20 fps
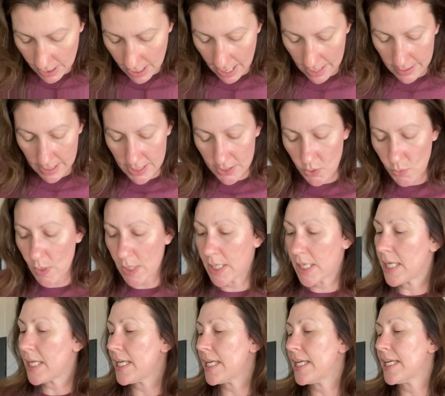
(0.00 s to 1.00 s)
And this one
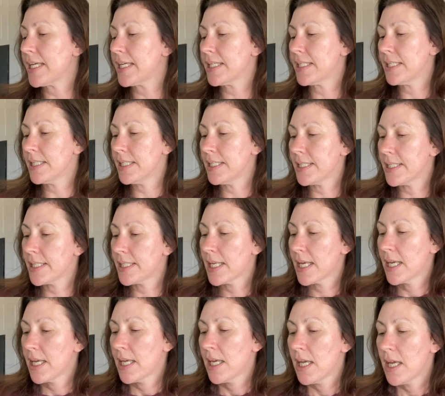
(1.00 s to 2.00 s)
is
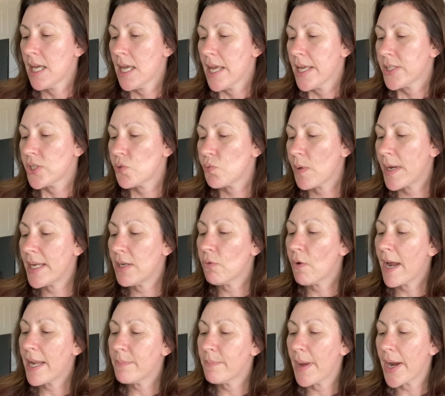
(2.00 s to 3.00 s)
sweet
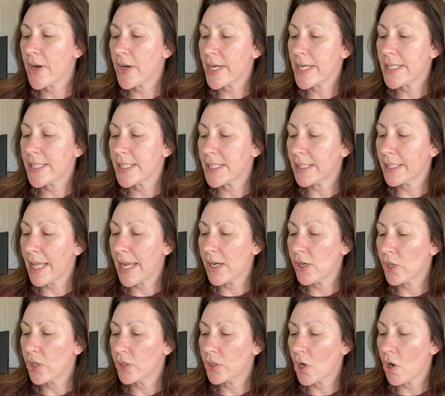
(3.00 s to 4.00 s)
red berries
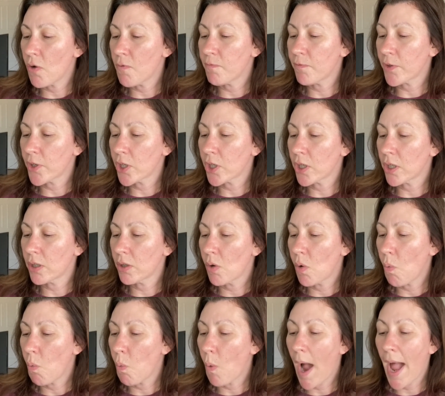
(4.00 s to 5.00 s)
layered over
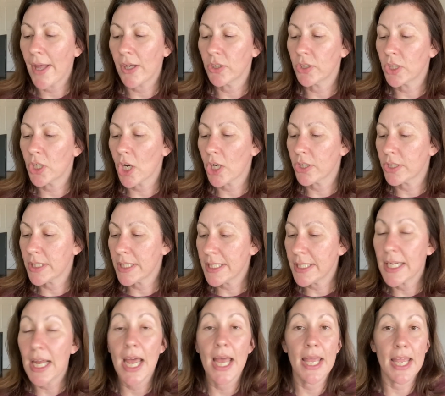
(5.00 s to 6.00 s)
wild
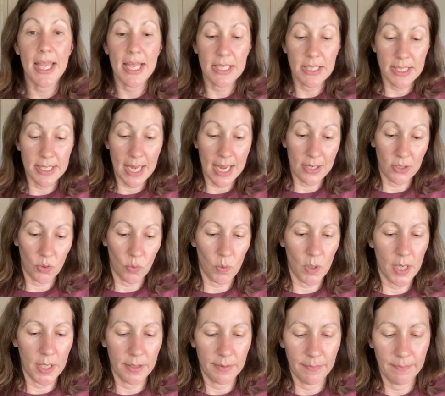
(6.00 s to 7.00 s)
gardenia and
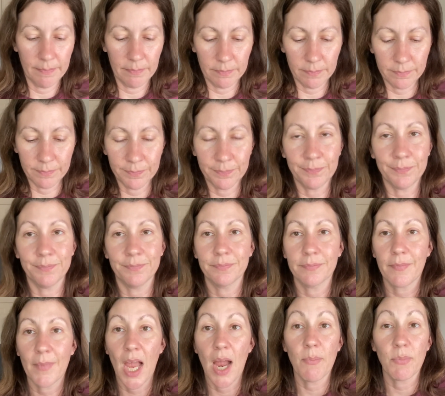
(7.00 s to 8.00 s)
sandalwood.
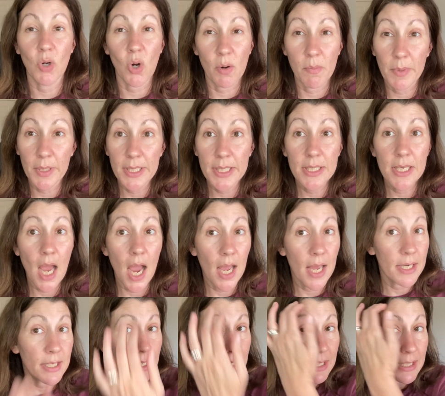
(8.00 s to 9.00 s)
I'm normally
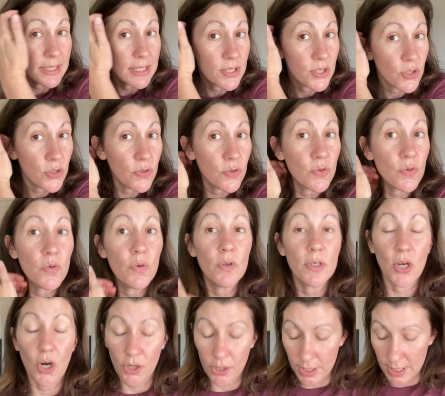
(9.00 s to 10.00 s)
not into
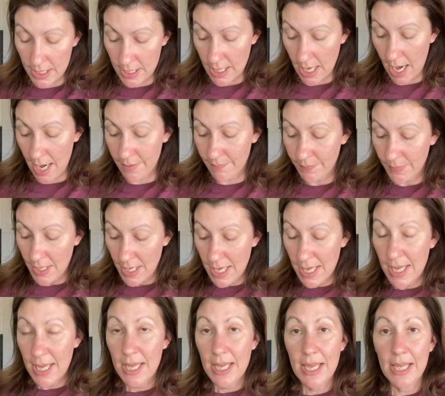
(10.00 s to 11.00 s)
gardenia
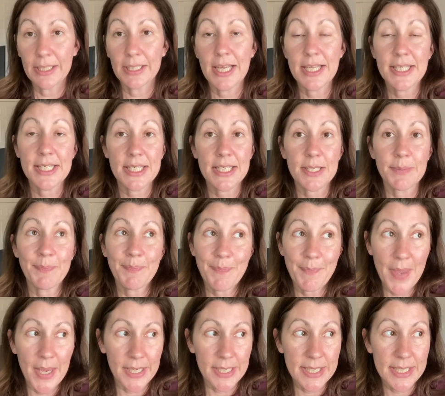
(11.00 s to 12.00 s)
unless it's
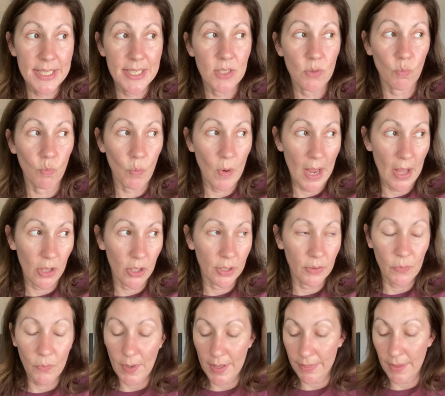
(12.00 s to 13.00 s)
mixed
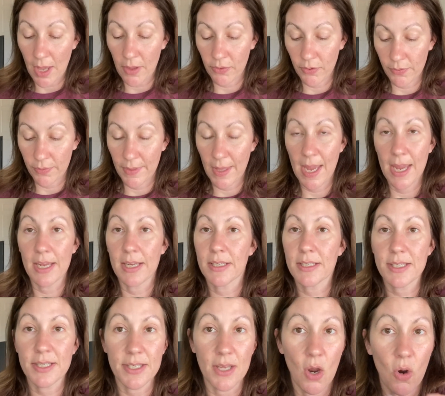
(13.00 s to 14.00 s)
well with other
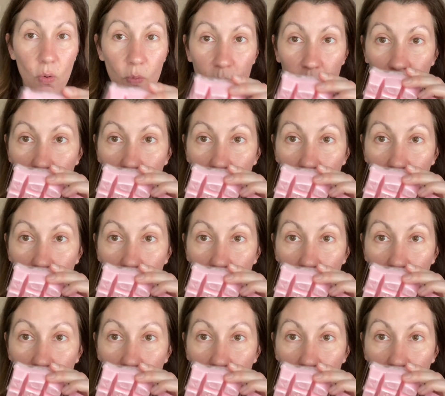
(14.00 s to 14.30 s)
things, so.